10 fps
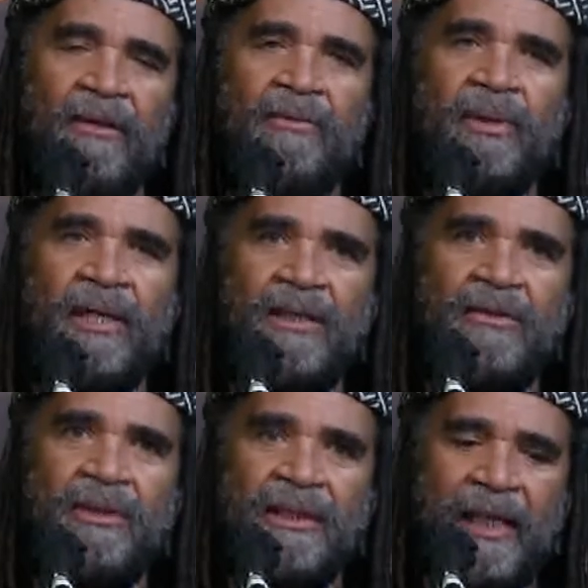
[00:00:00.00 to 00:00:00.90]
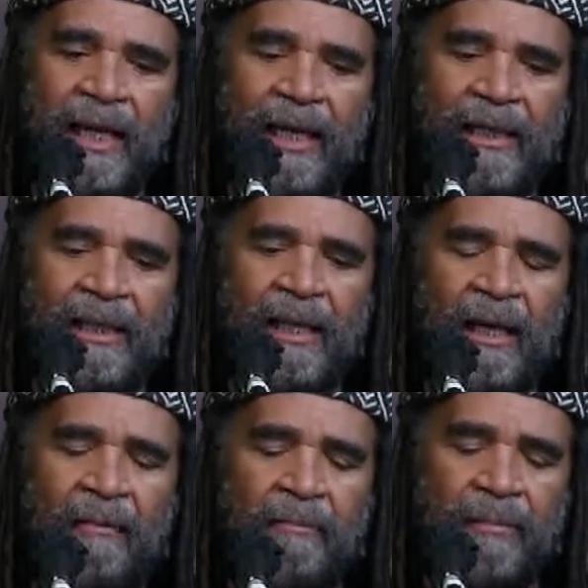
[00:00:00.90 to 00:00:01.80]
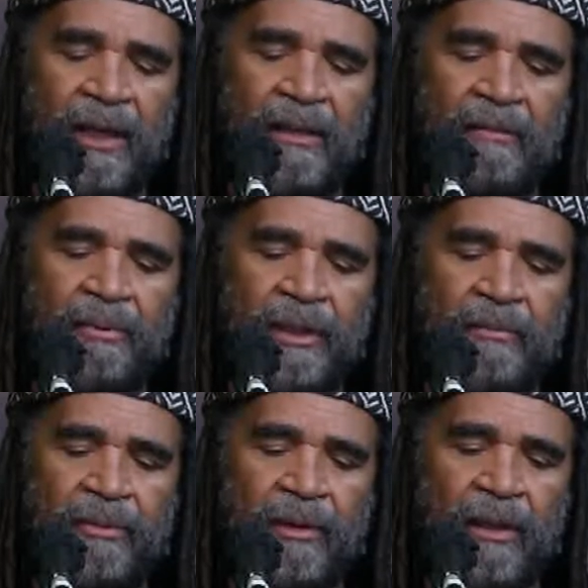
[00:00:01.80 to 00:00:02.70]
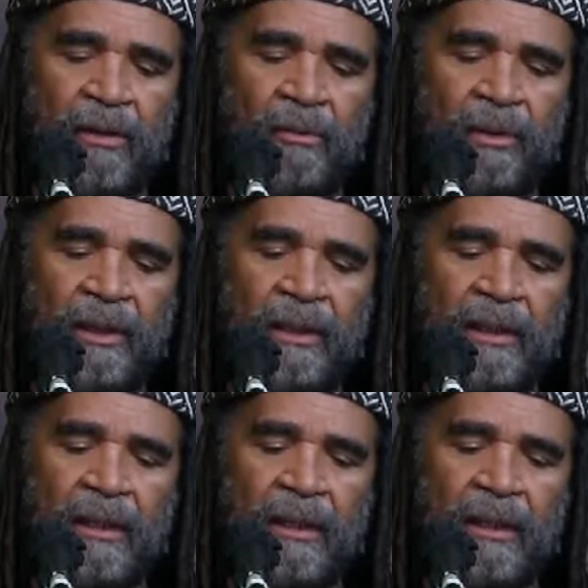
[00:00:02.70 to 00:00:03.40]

380 million people globally,